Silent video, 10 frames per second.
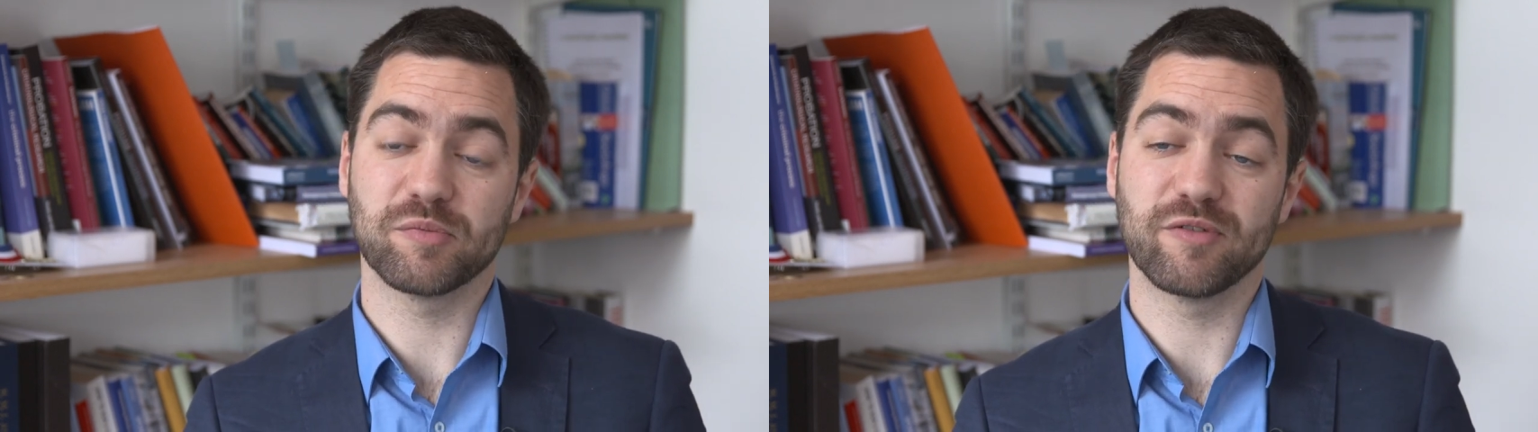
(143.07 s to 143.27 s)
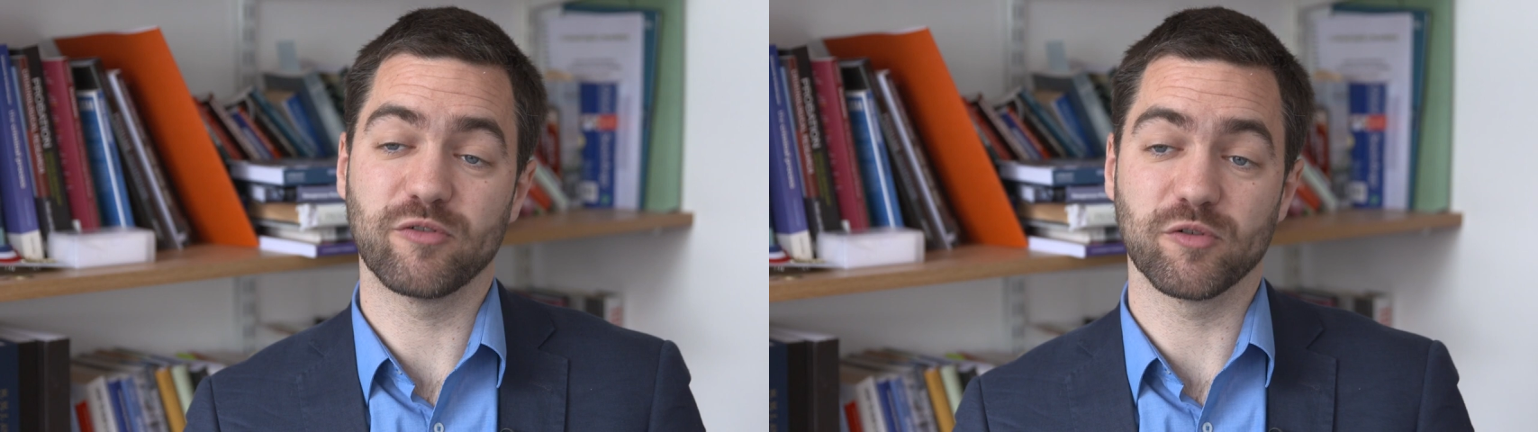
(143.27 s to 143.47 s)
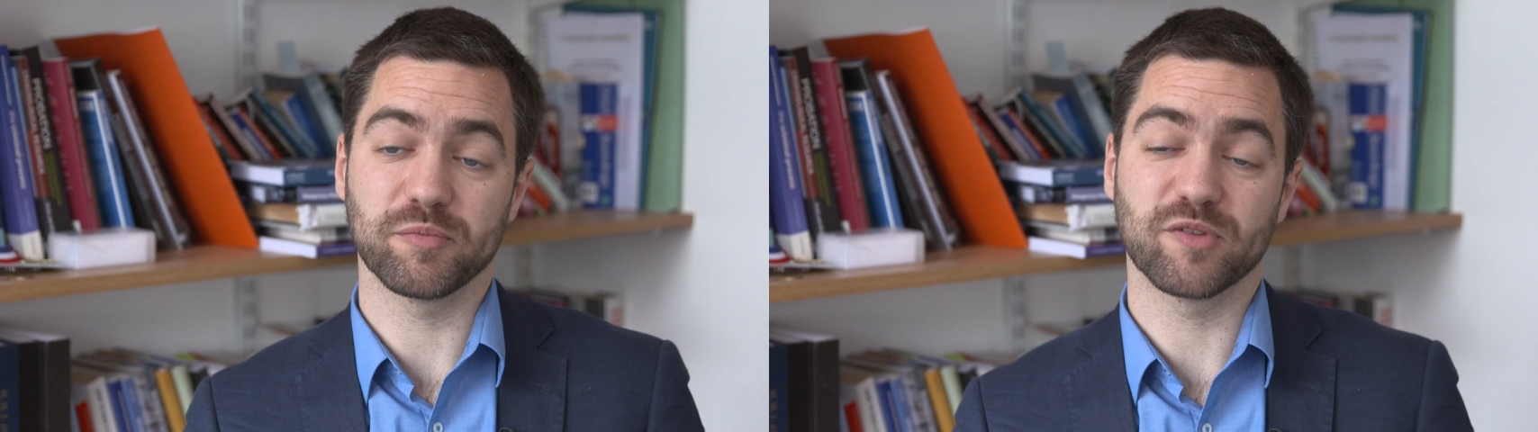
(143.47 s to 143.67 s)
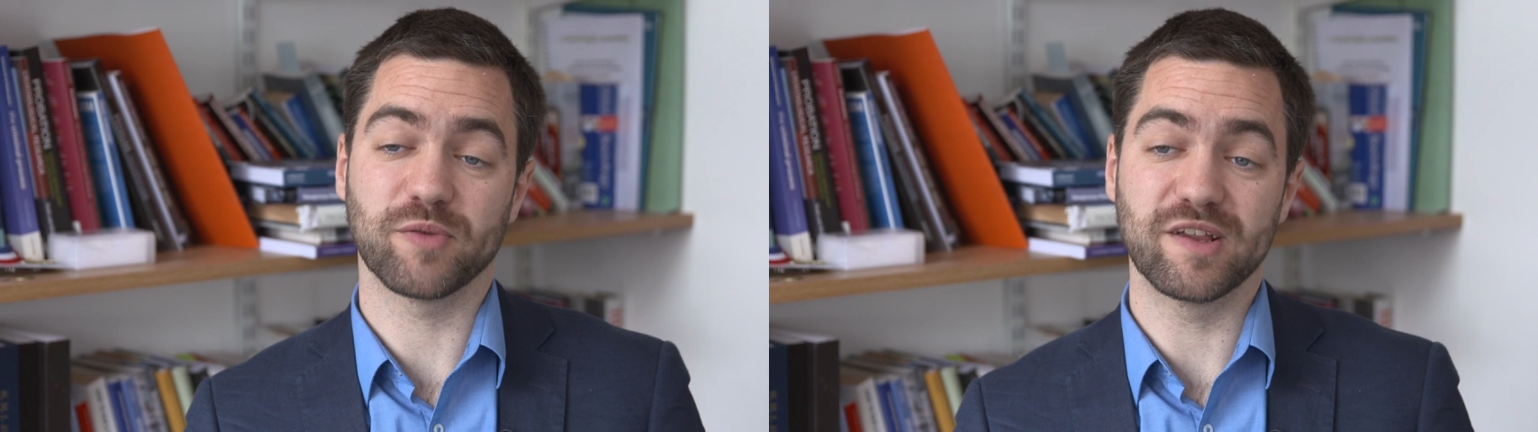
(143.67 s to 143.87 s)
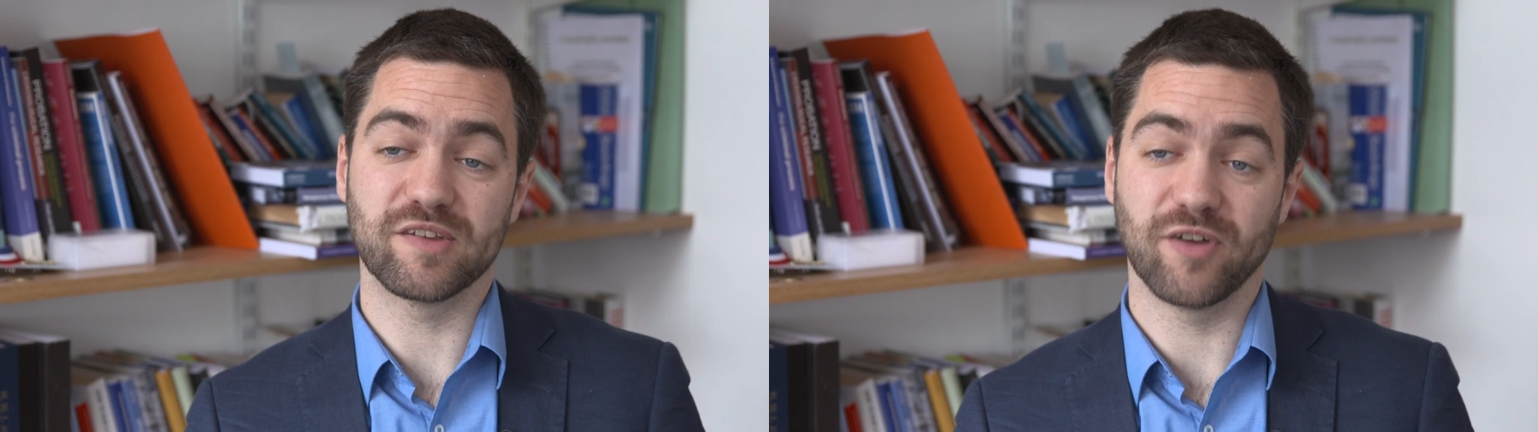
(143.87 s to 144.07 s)
to put forward
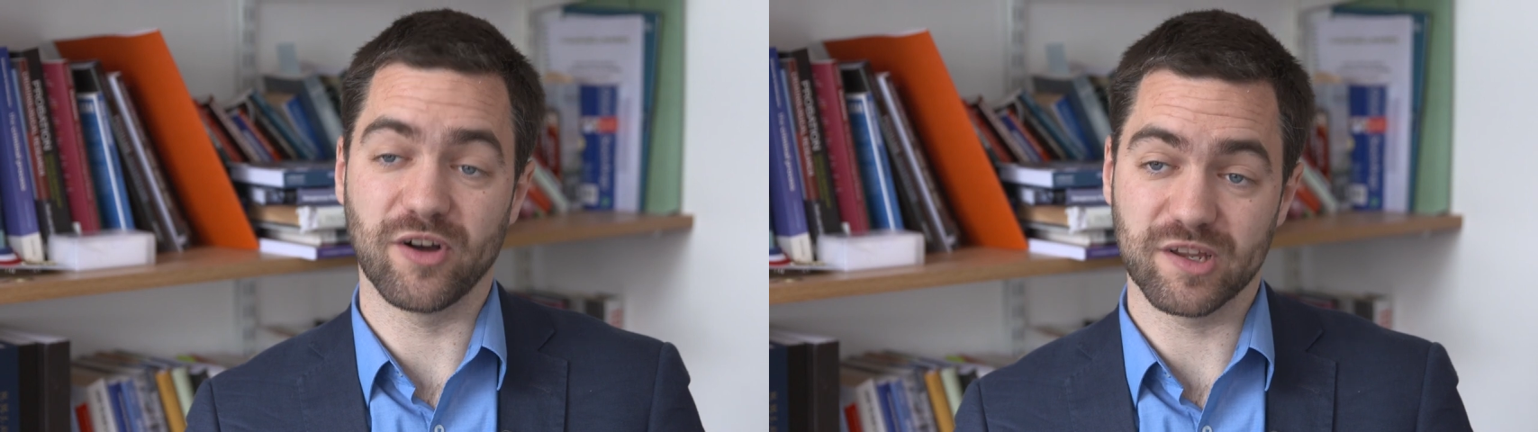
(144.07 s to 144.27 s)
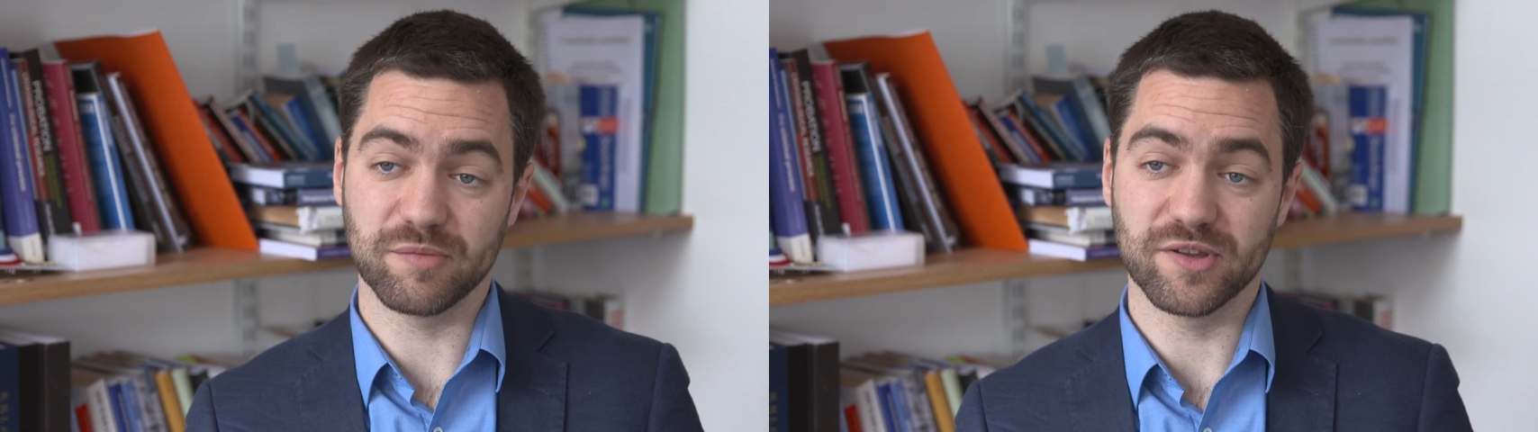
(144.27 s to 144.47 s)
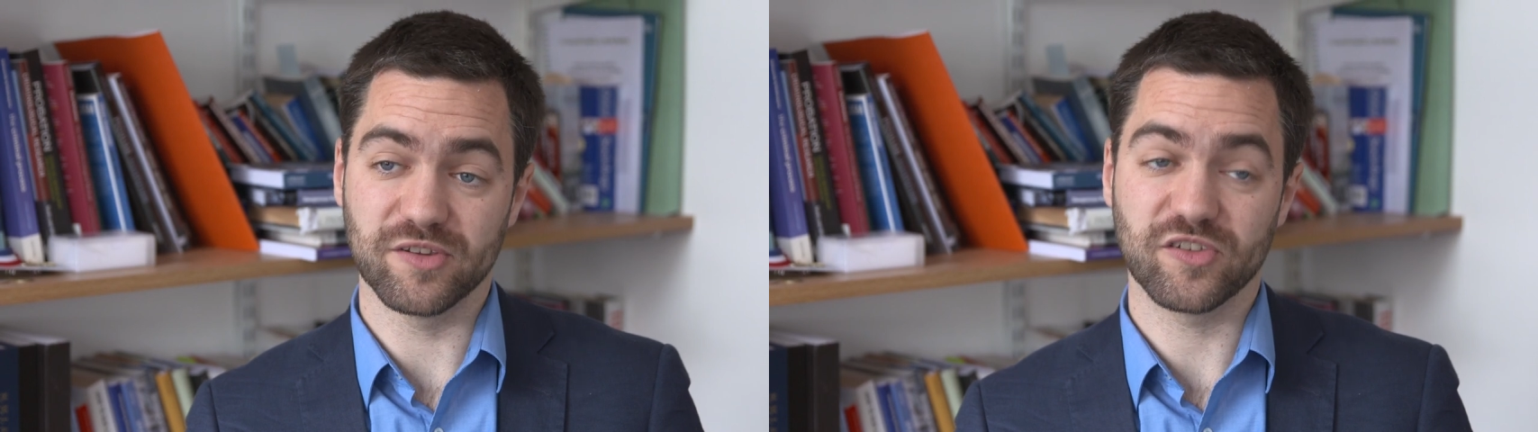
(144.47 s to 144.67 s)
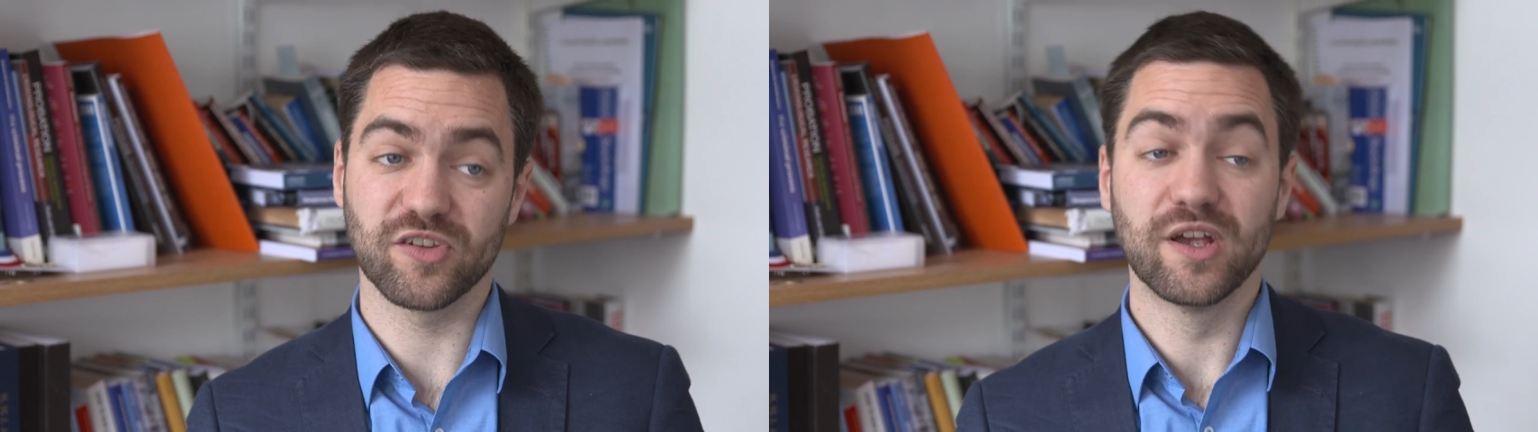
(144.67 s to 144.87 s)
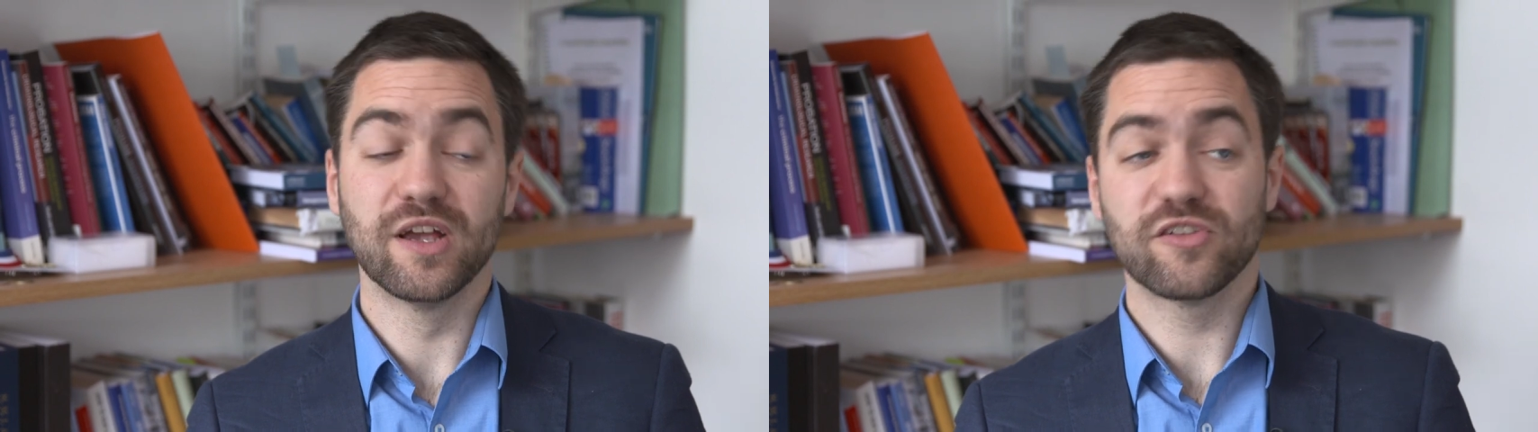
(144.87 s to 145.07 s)
persuasive arguments.